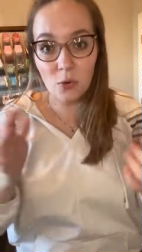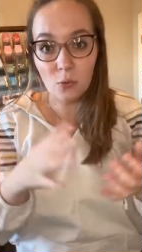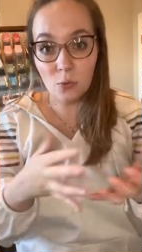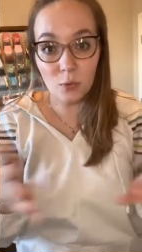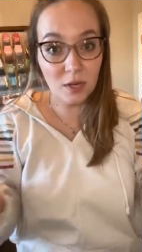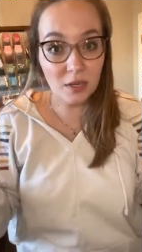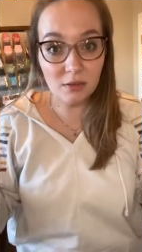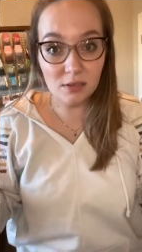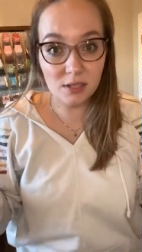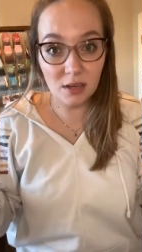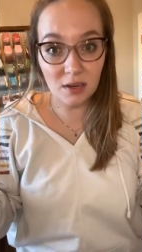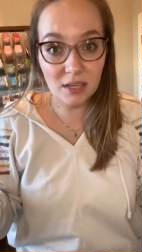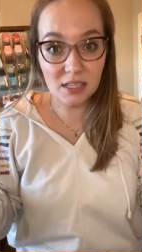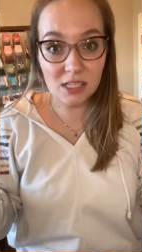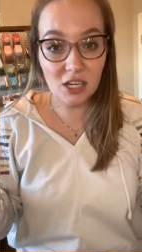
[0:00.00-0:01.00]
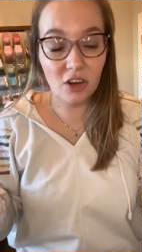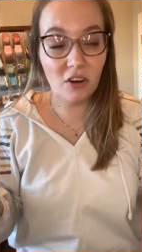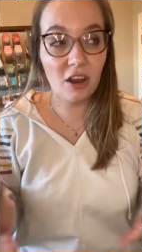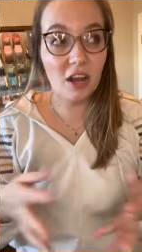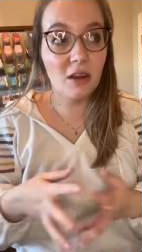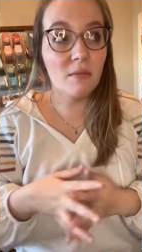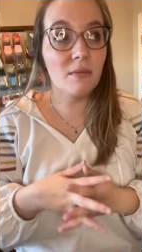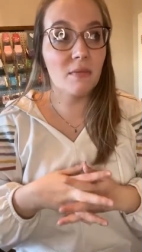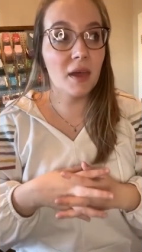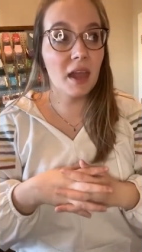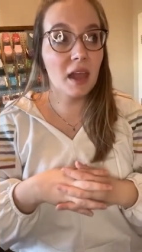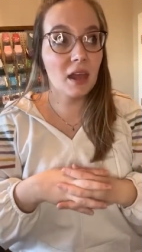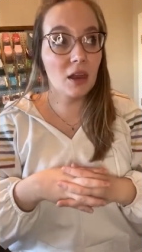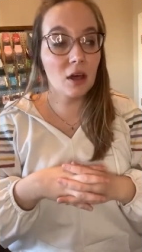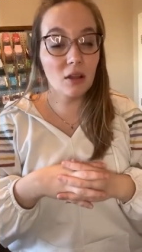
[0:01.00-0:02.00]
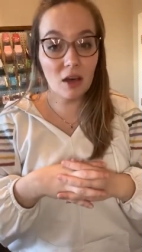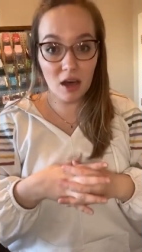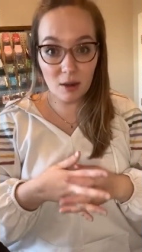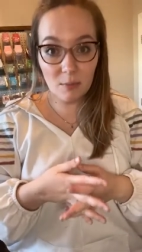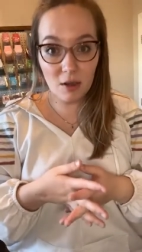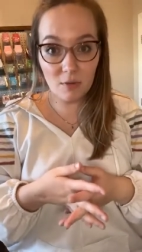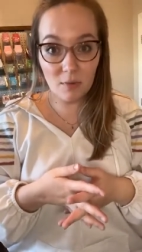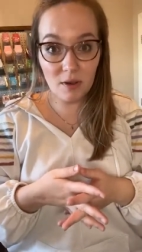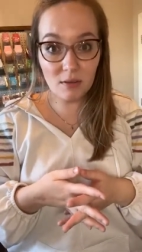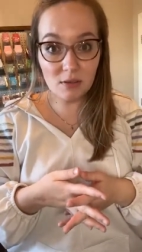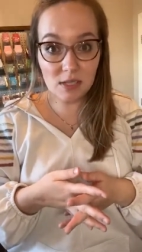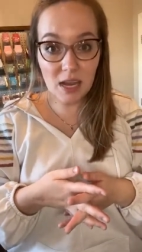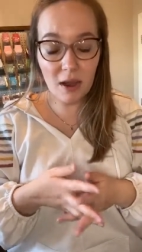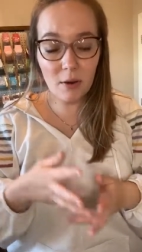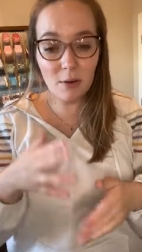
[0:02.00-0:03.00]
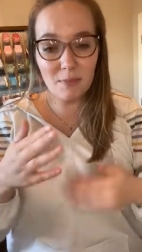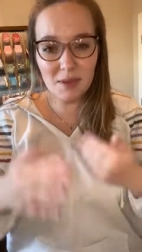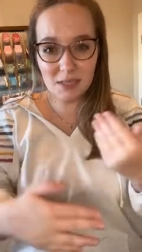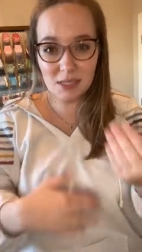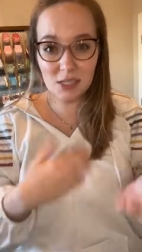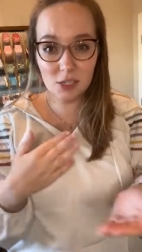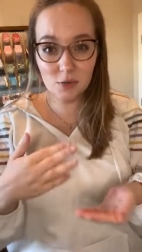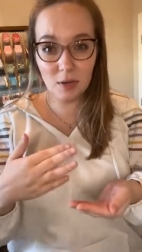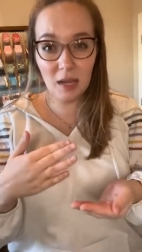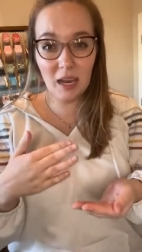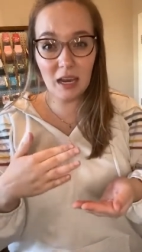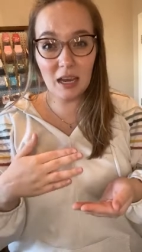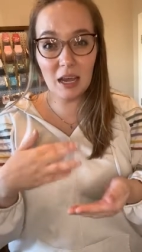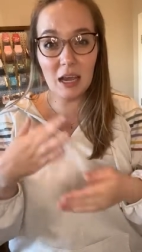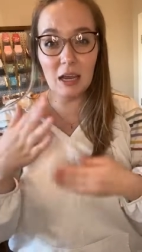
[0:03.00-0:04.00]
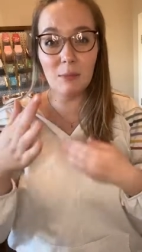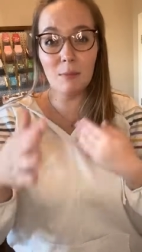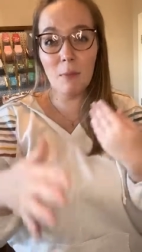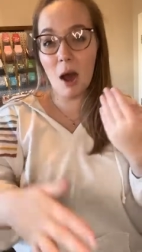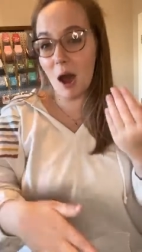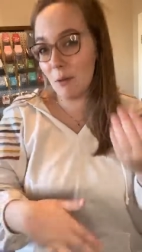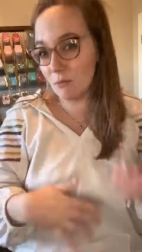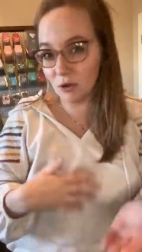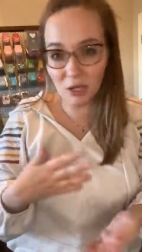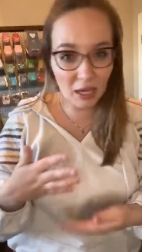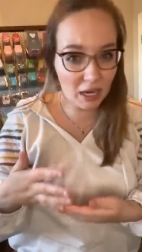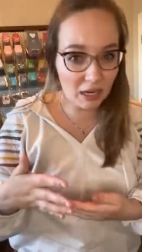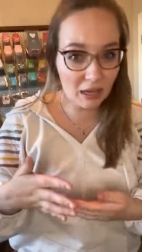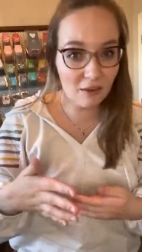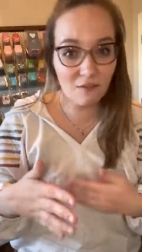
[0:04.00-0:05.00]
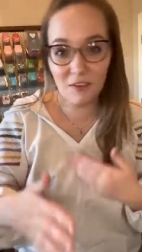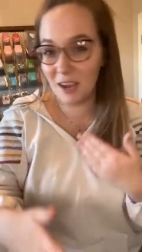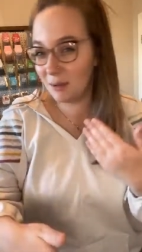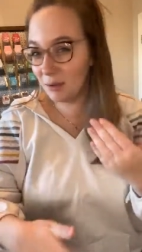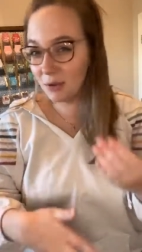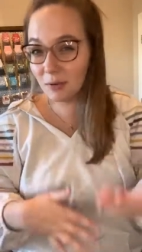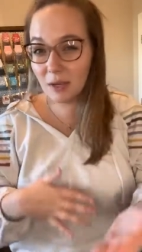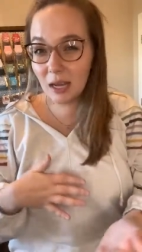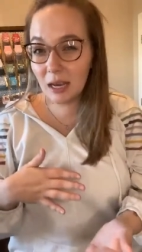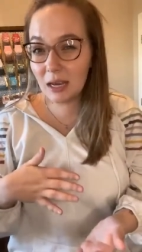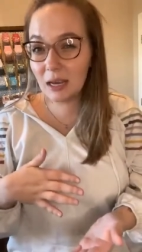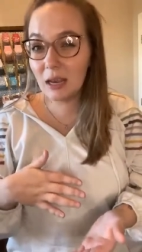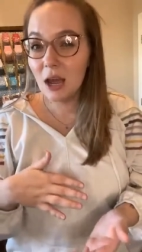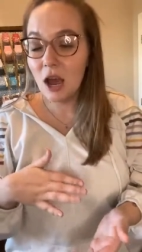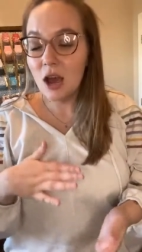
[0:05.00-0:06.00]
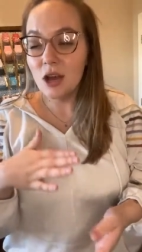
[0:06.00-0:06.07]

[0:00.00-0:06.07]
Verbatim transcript: reels on Instagram. And a lot of my reels now are business related, mom related, family related.